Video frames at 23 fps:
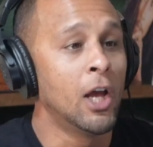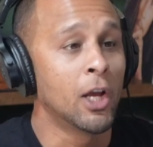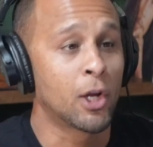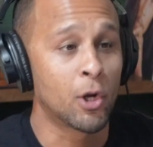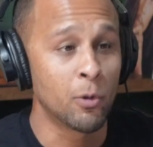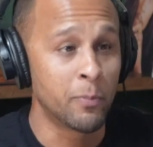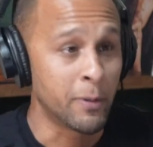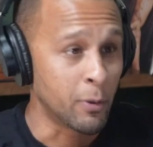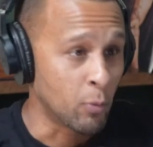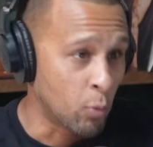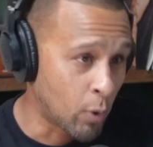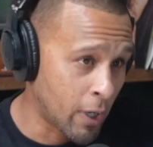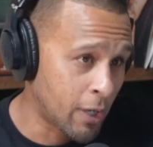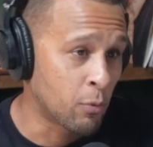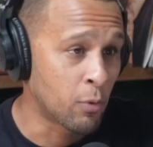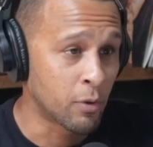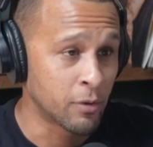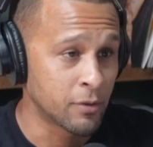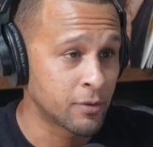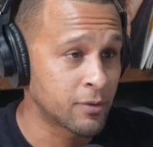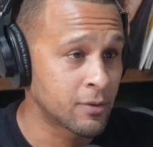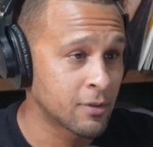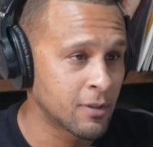It could be way
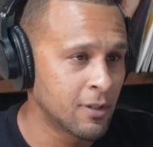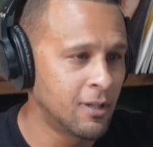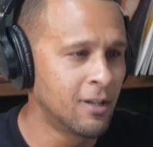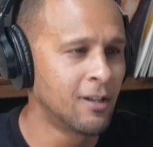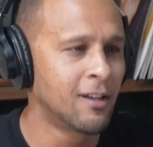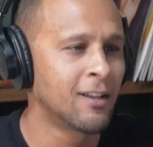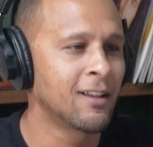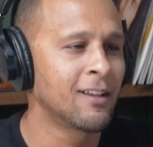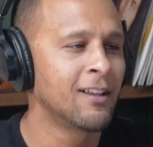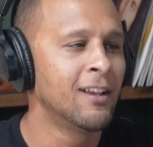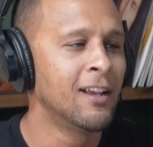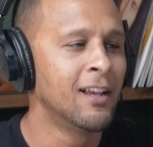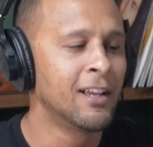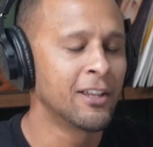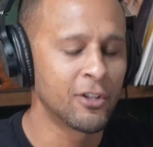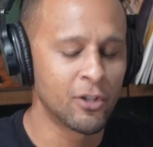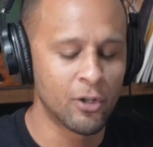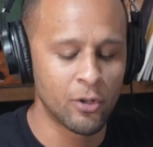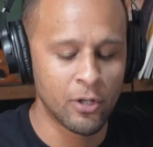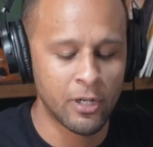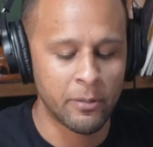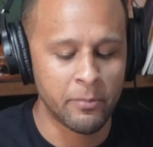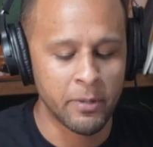worse. You
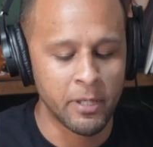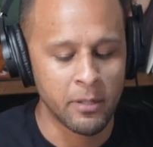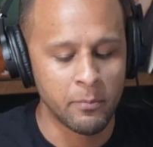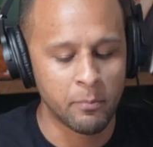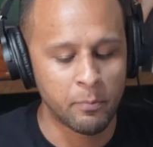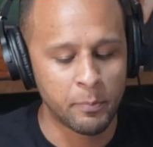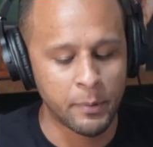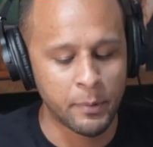know what I mean?